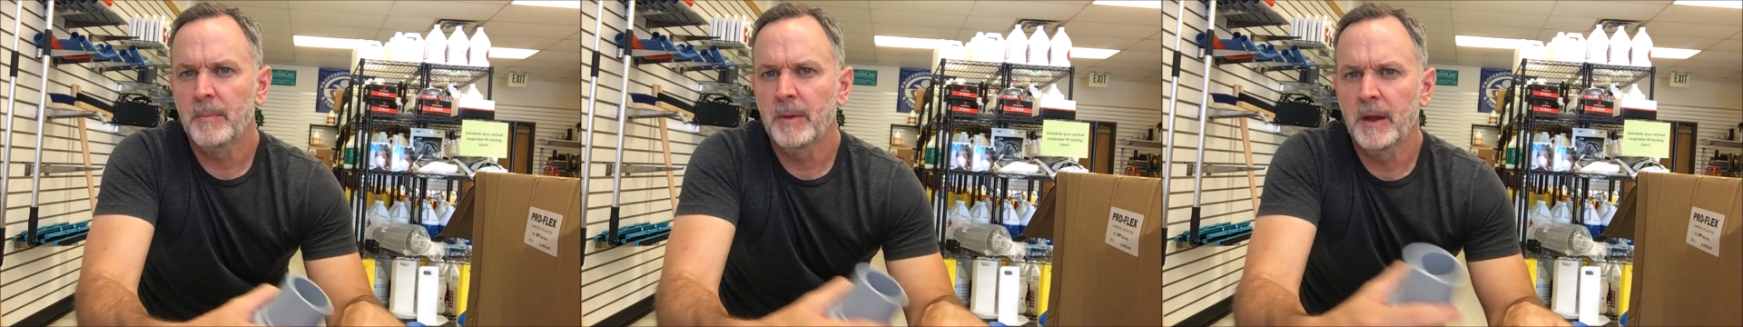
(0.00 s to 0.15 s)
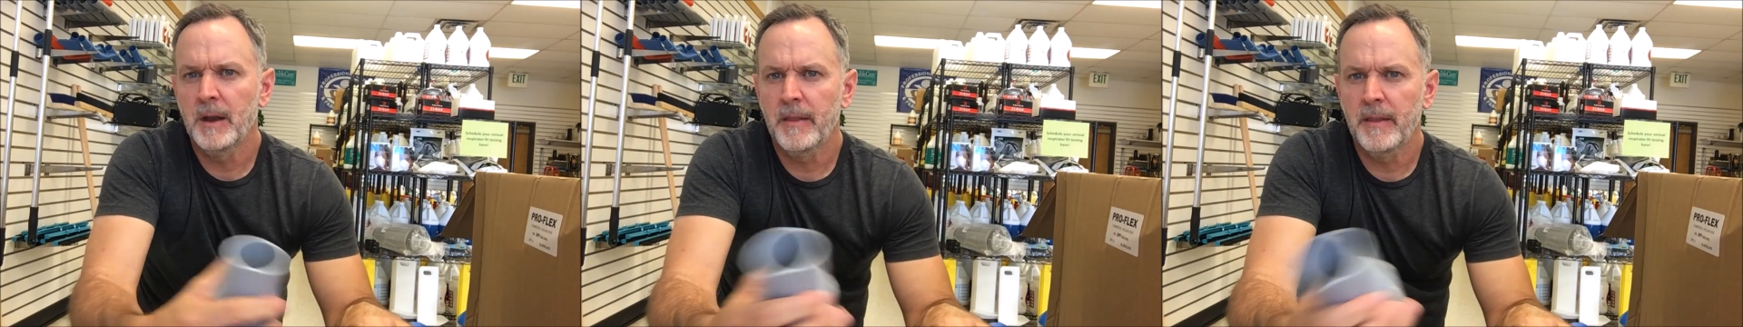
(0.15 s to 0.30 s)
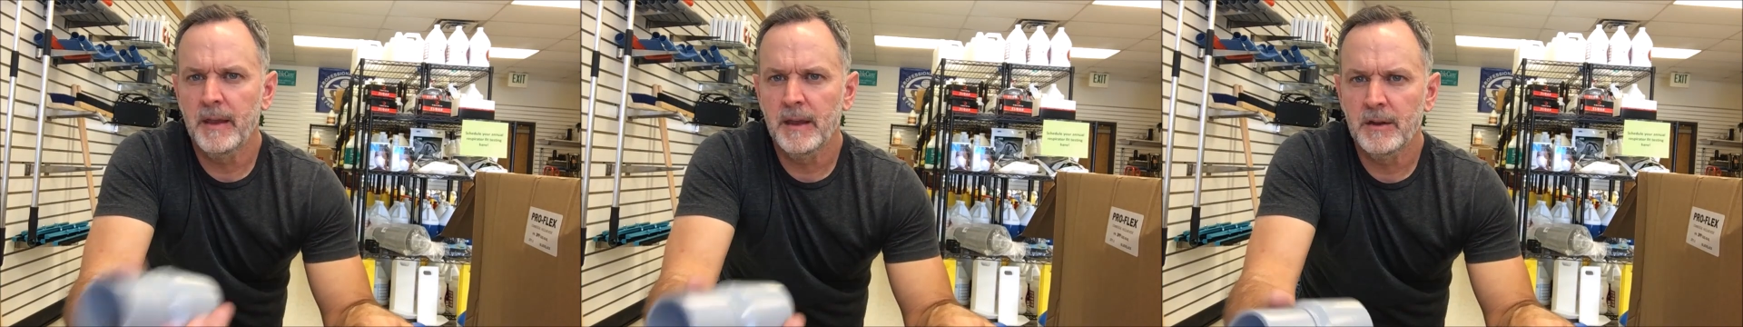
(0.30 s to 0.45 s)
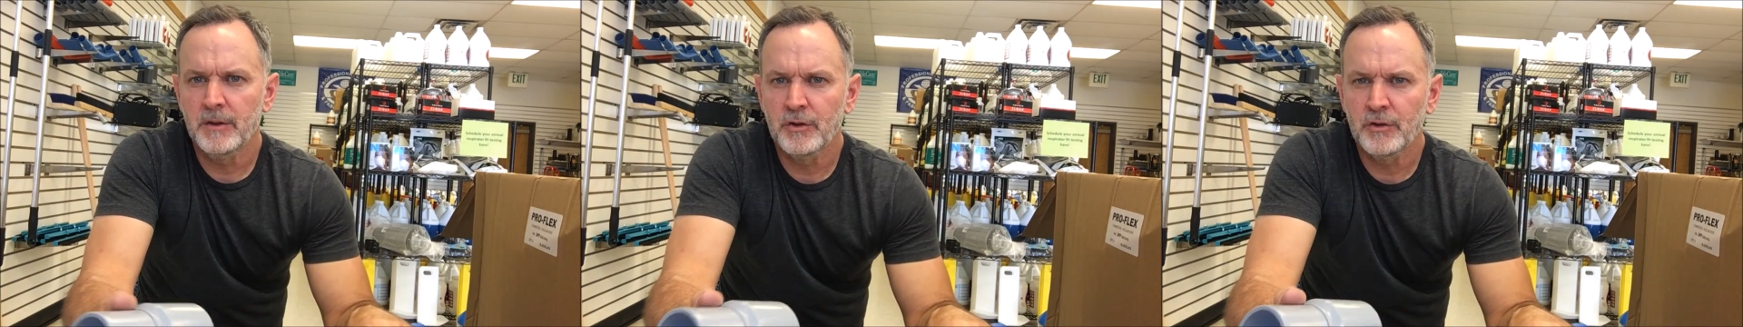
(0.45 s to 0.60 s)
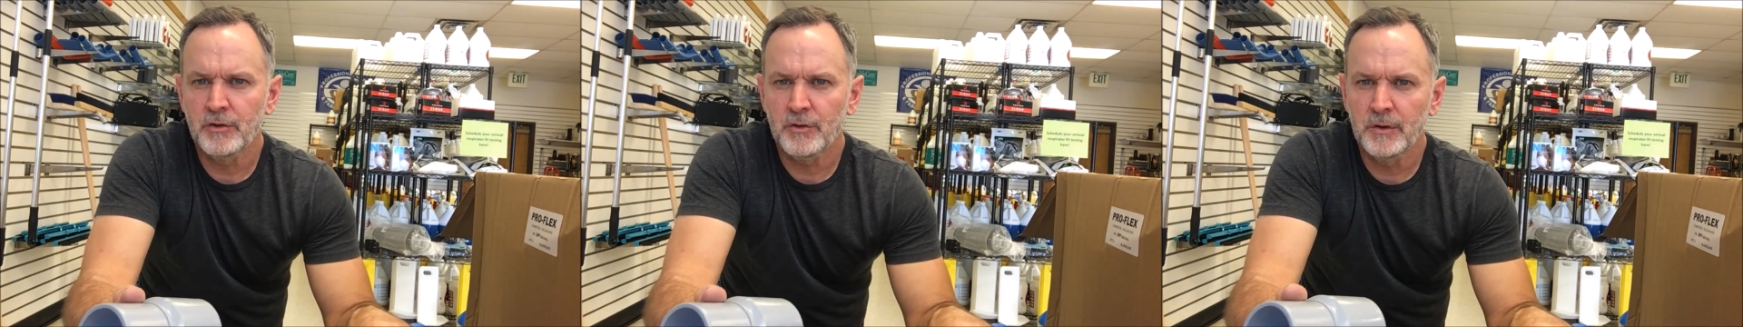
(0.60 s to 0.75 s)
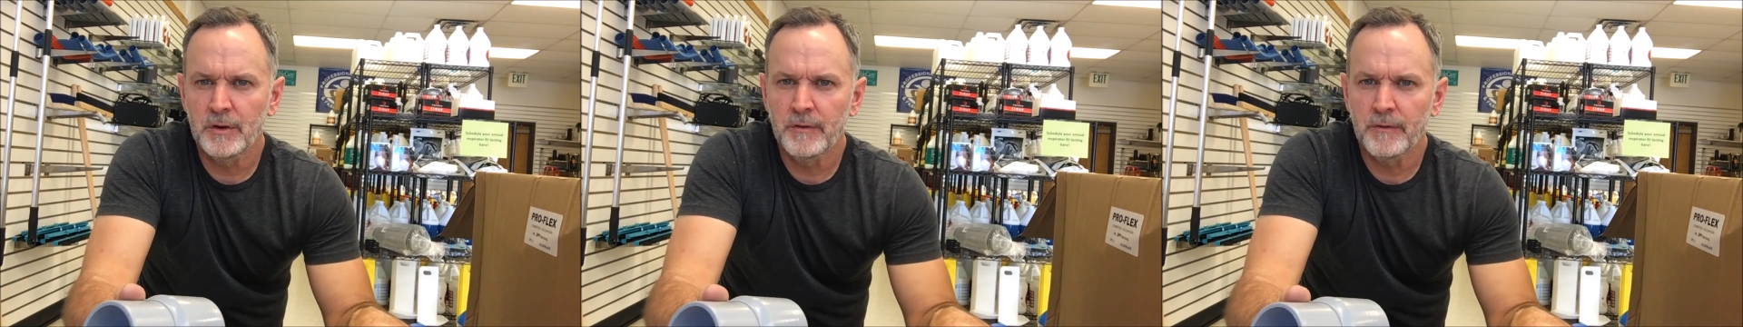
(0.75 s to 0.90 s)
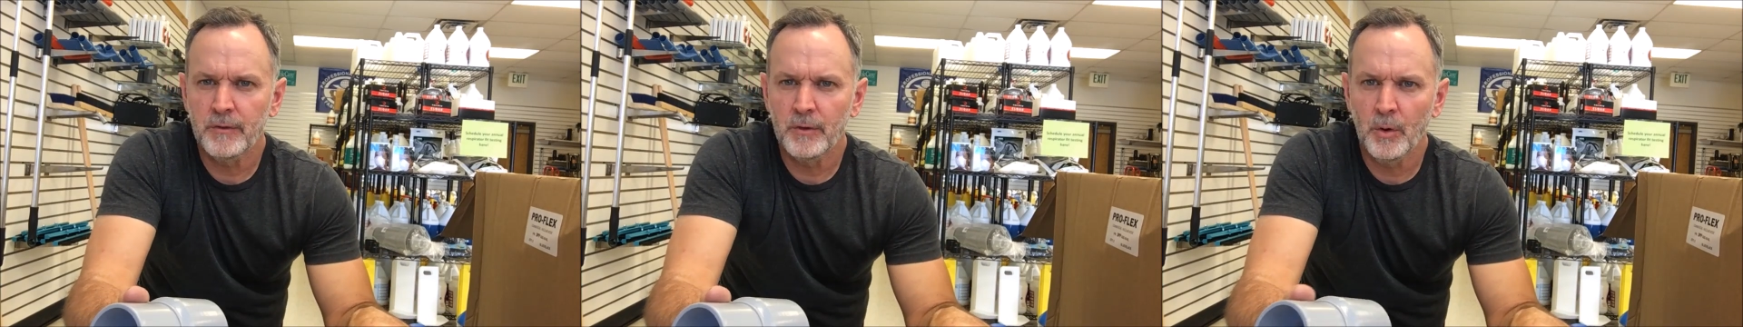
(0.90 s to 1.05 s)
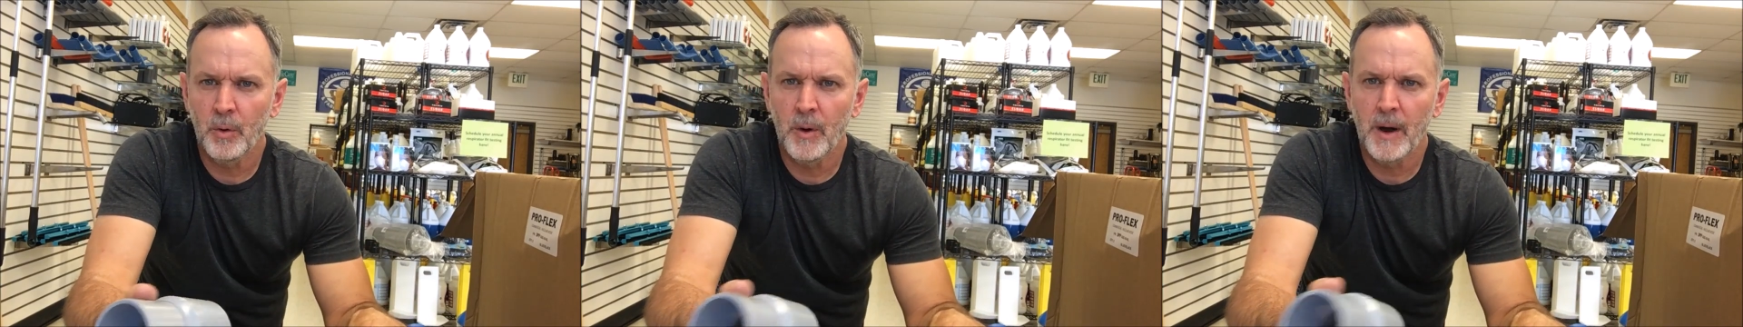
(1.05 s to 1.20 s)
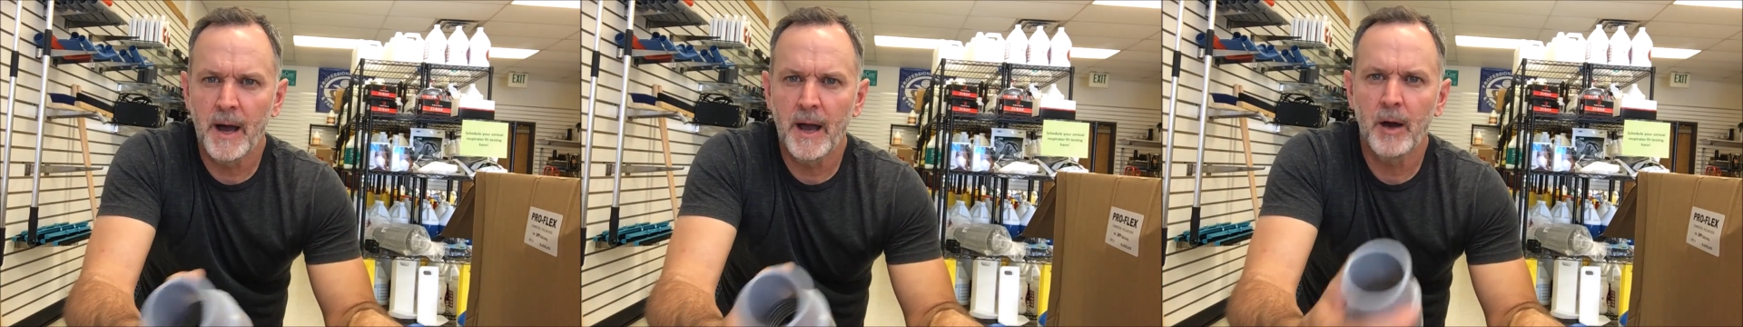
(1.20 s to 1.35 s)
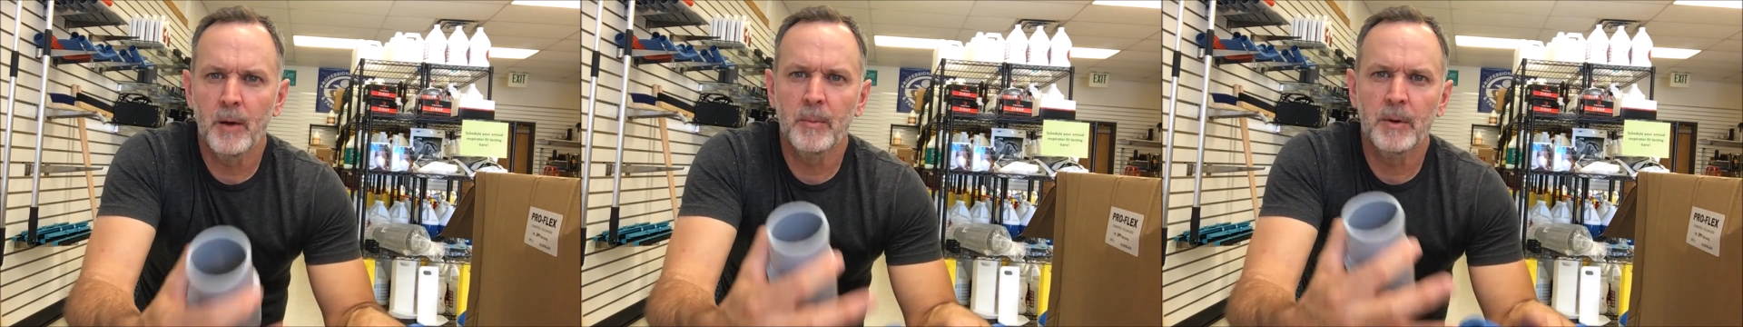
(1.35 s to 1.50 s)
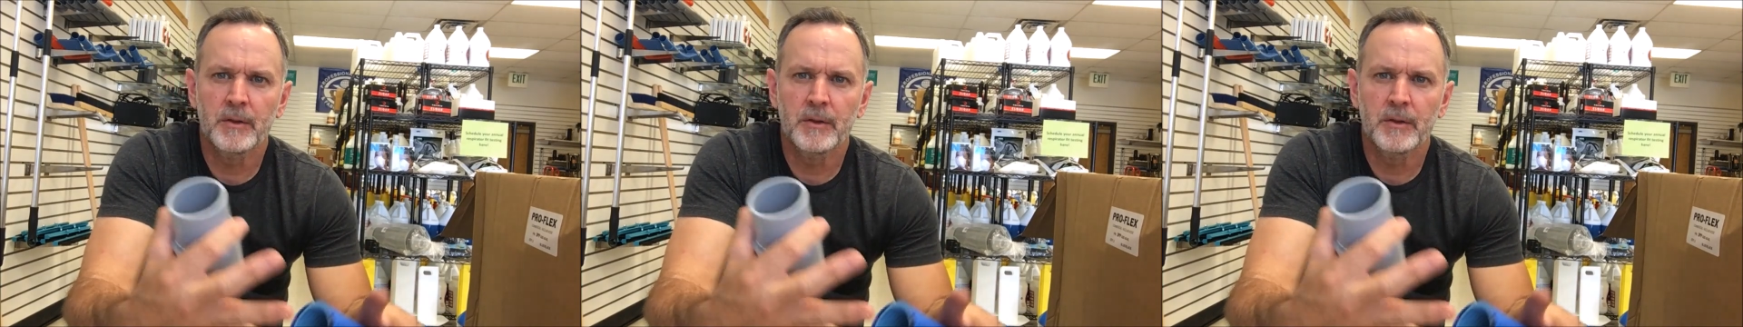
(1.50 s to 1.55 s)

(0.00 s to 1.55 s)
been in the industry for a while,